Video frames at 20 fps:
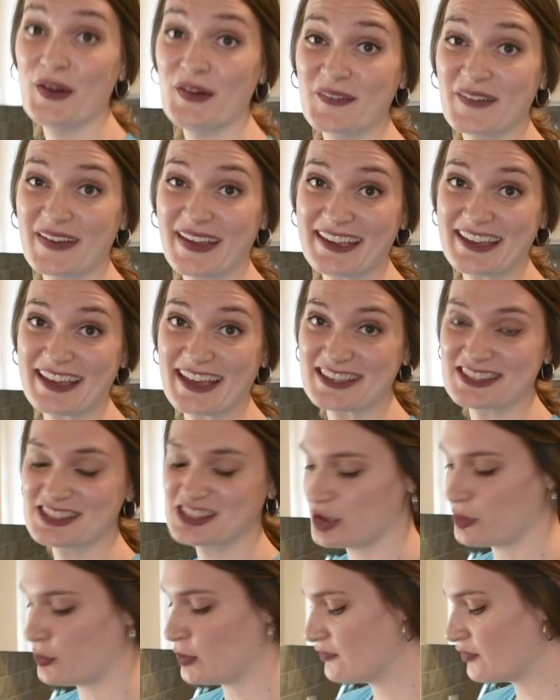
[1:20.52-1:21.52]
Okay guys,
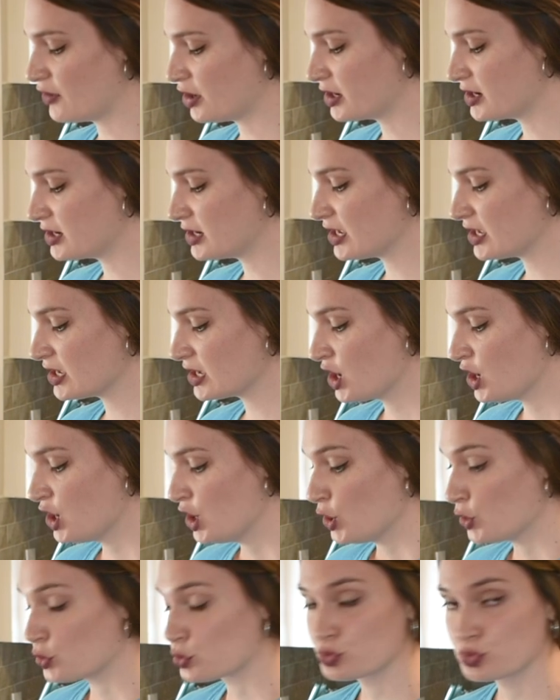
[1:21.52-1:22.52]
so we've already
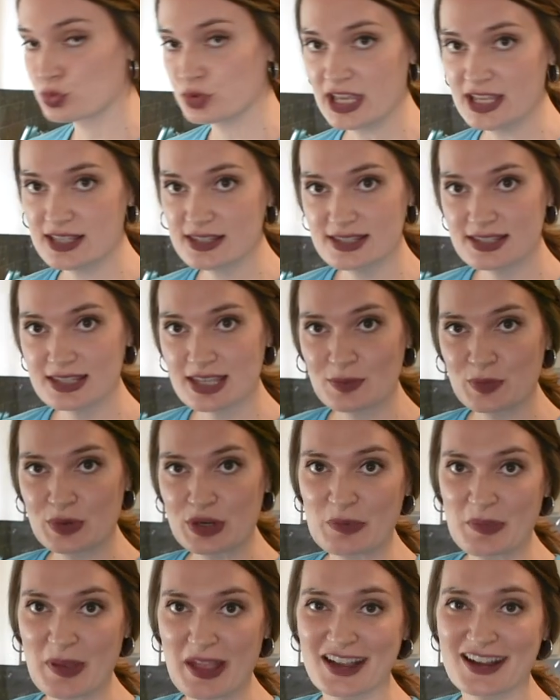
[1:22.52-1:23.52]
rinsed and
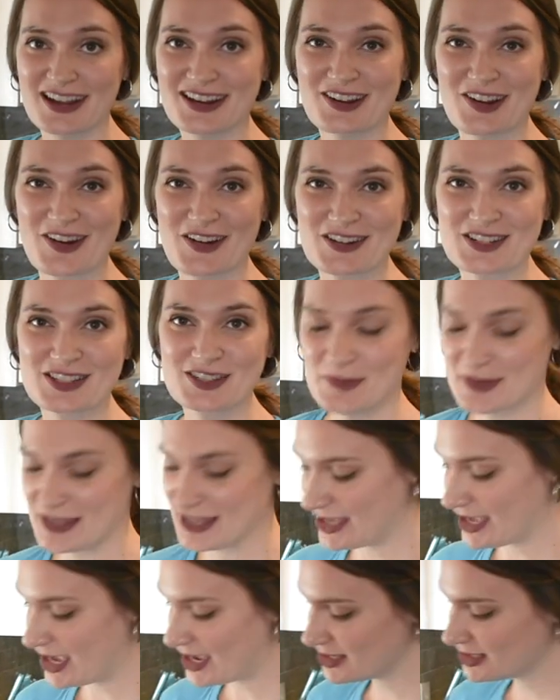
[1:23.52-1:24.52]
prepared our
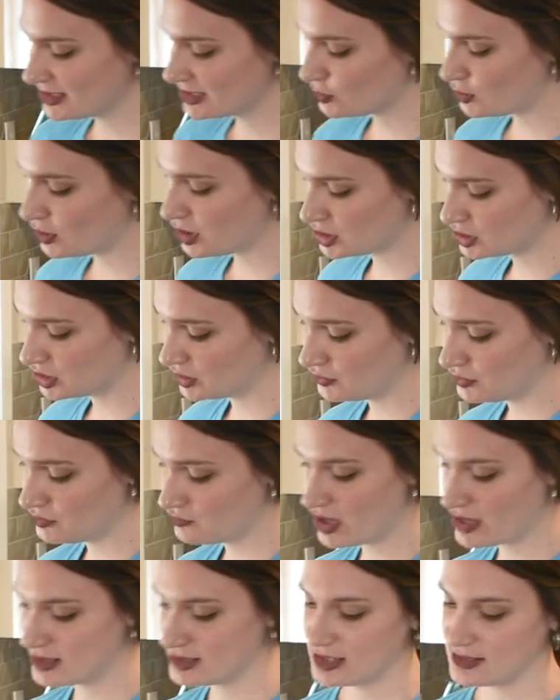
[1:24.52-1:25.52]
spaghetti squash. If you've
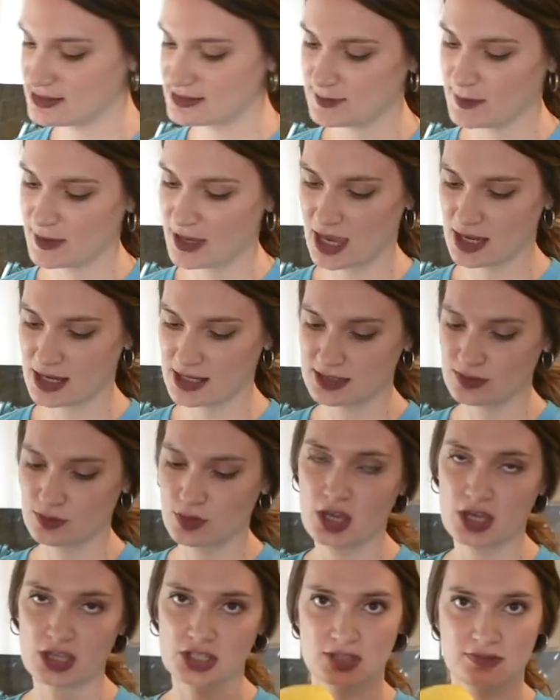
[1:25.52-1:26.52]
not seen spaghetti
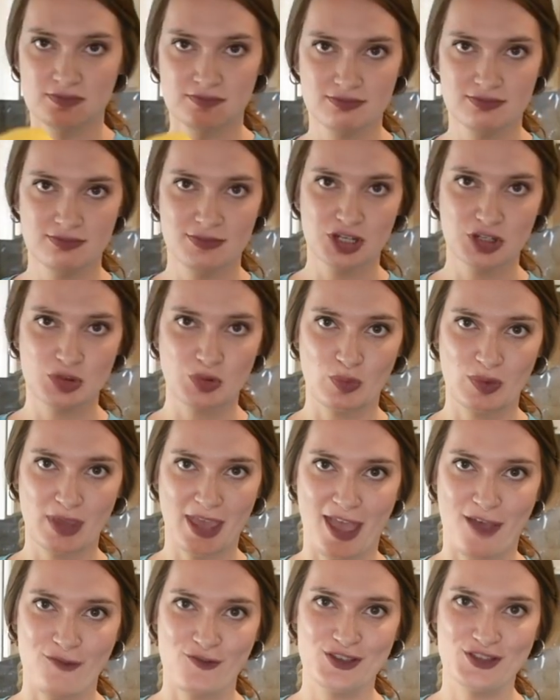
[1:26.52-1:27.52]
squash, here's what we
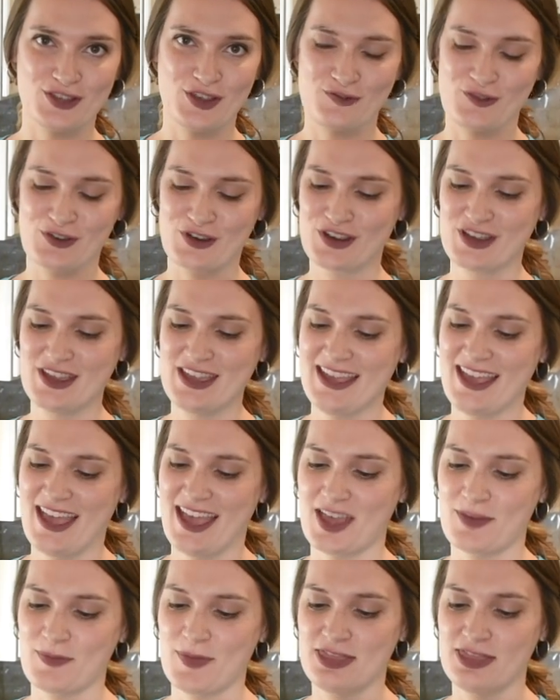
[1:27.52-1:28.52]
have. It's over
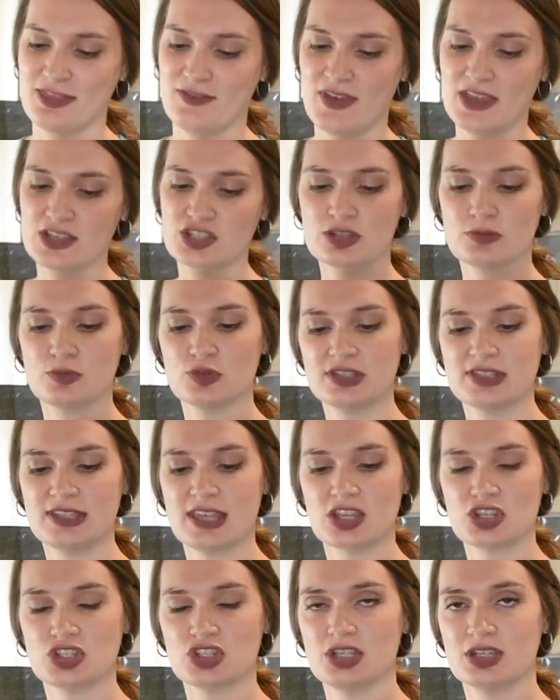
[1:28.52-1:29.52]
um, in the vegetable
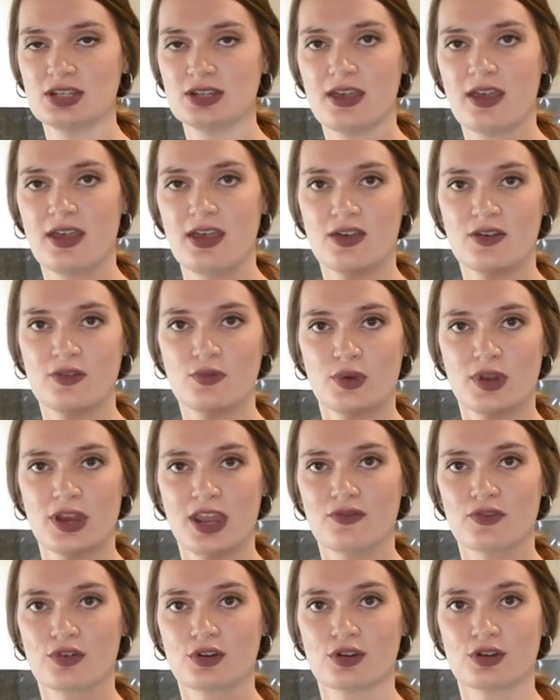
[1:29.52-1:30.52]
section of
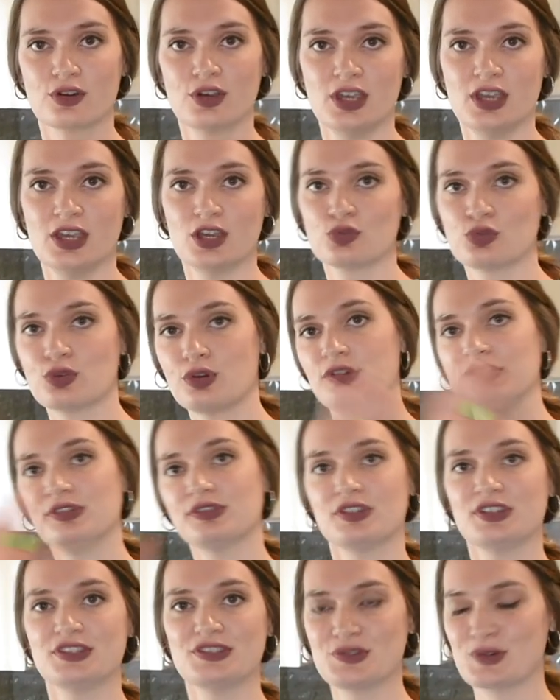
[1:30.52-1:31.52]
whatever
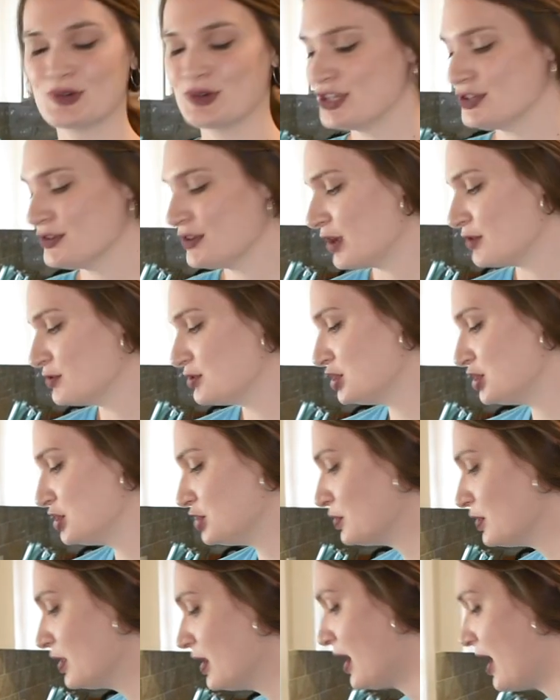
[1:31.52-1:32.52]
grocery store you go
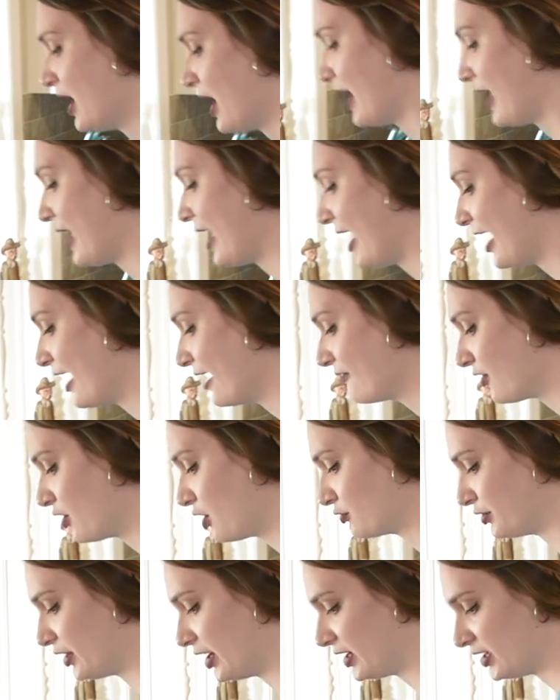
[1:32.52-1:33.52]
to. I have
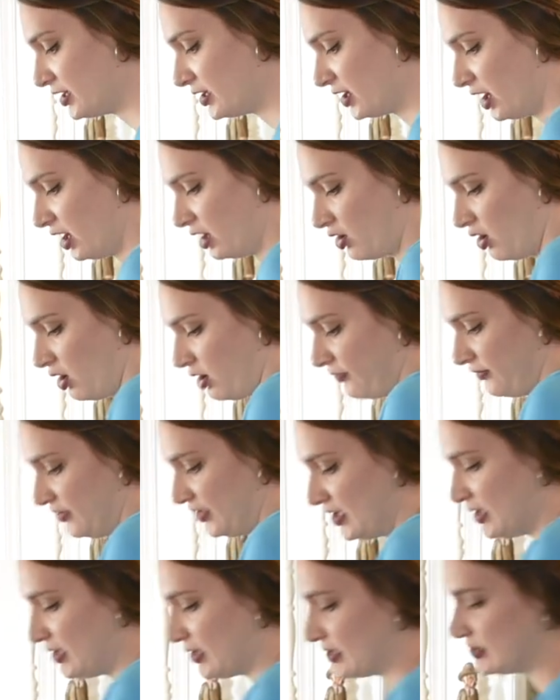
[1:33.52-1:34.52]
already cut off the
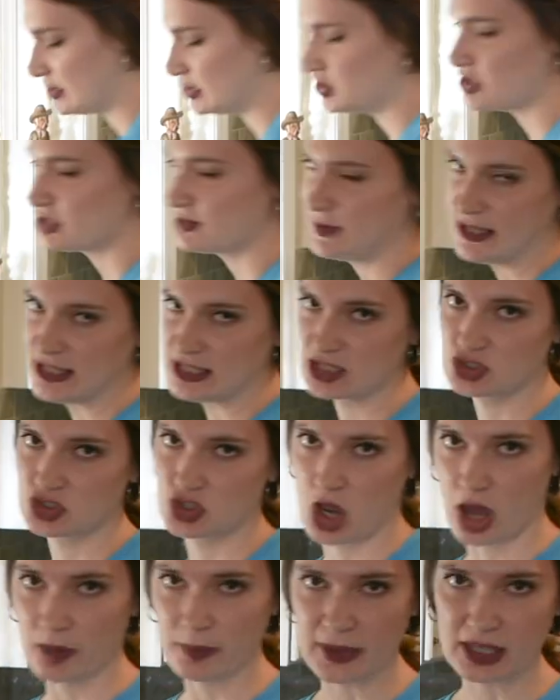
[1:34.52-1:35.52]
ends. It just makes
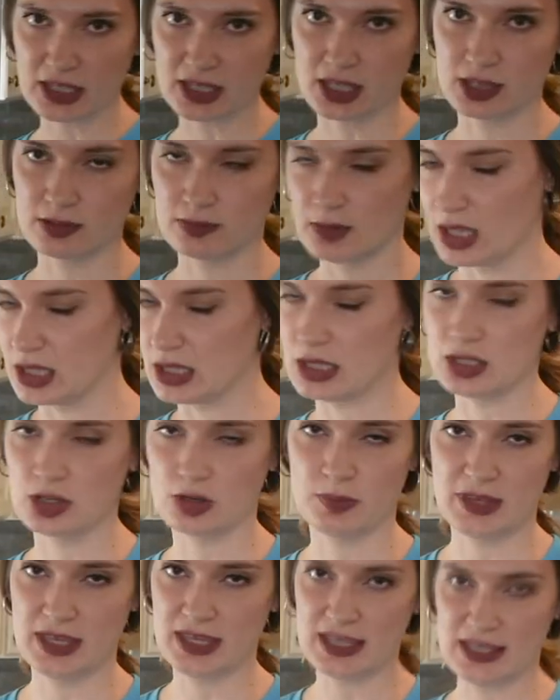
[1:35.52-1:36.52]
chopping it a
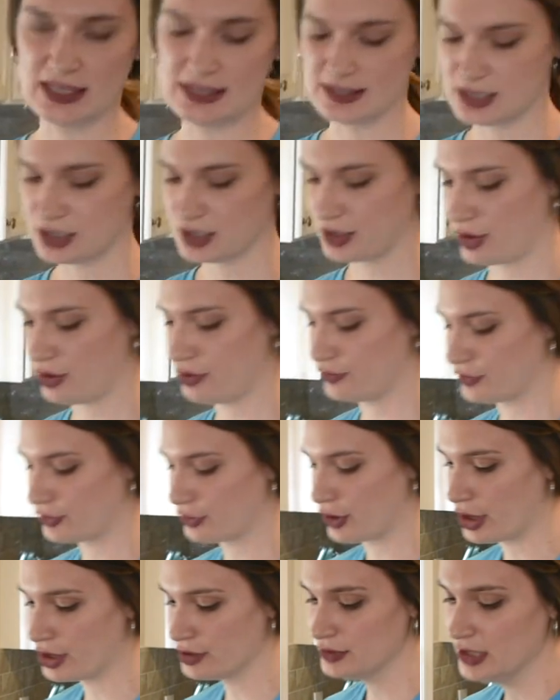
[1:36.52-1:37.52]
little bit easier
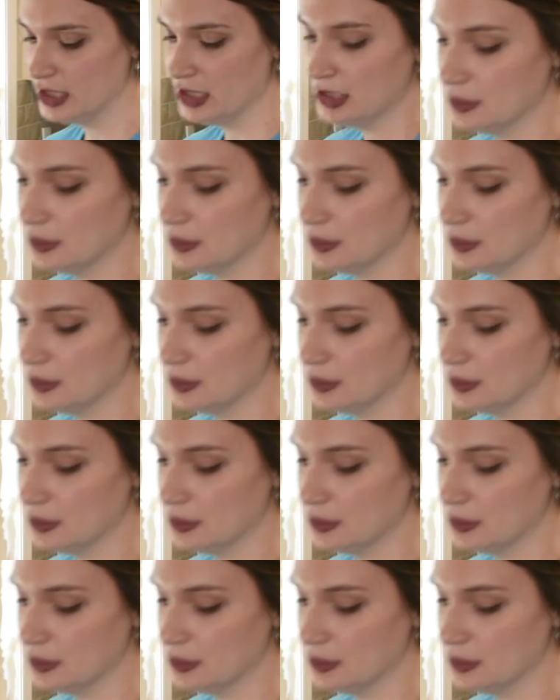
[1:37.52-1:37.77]
overall.